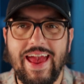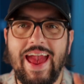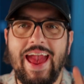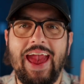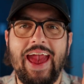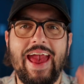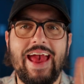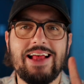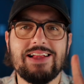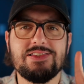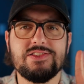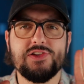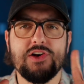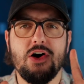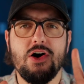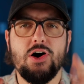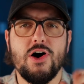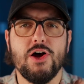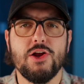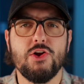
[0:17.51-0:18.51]

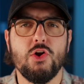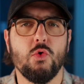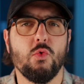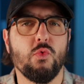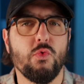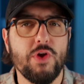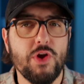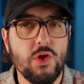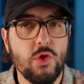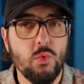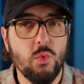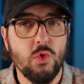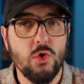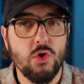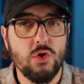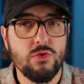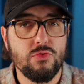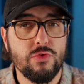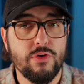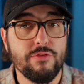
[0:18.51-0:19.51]
hands-on,
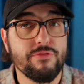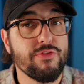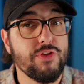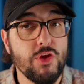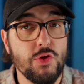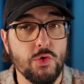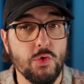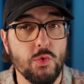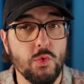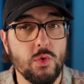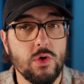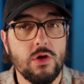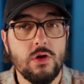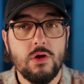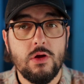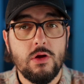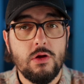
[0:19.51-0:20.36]
real-world review